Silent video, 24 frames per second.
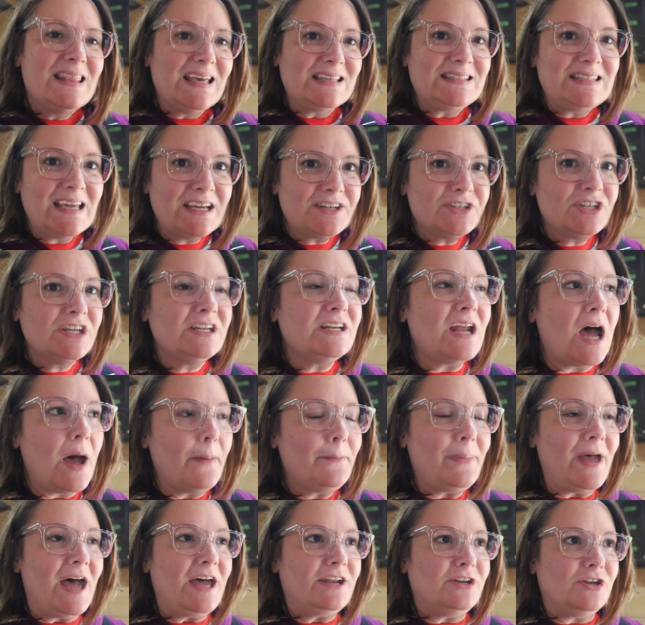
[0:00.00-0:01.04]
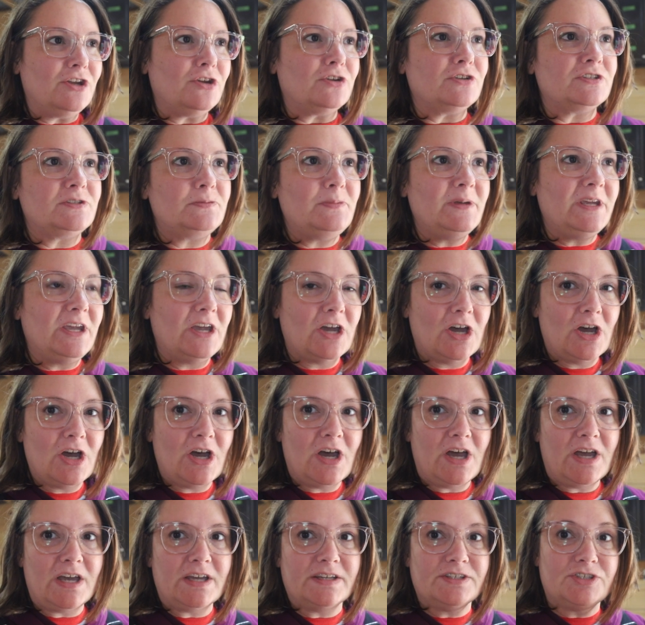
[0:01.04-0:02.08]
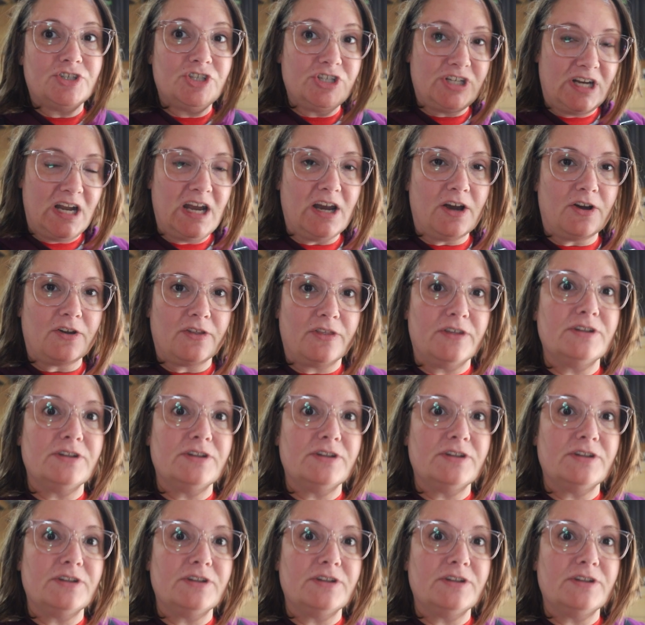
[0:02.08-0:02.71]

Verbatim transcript: That's actually not bad news because Cher,